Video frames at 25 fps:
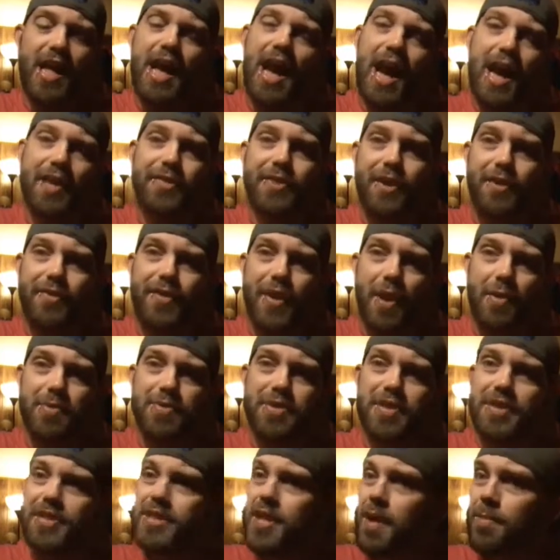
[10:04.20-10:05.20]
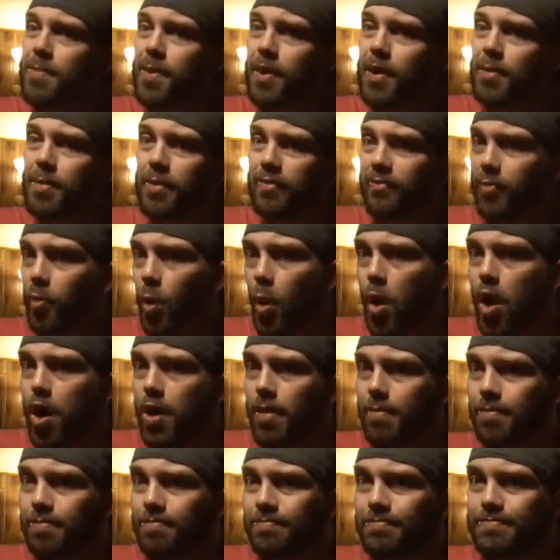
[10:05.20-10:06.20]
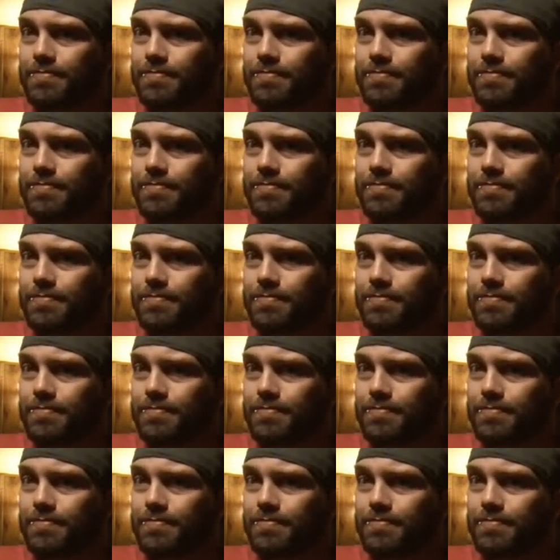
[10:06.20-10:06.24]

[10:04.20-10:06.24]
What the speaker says: I thought that was a suburb of Guam.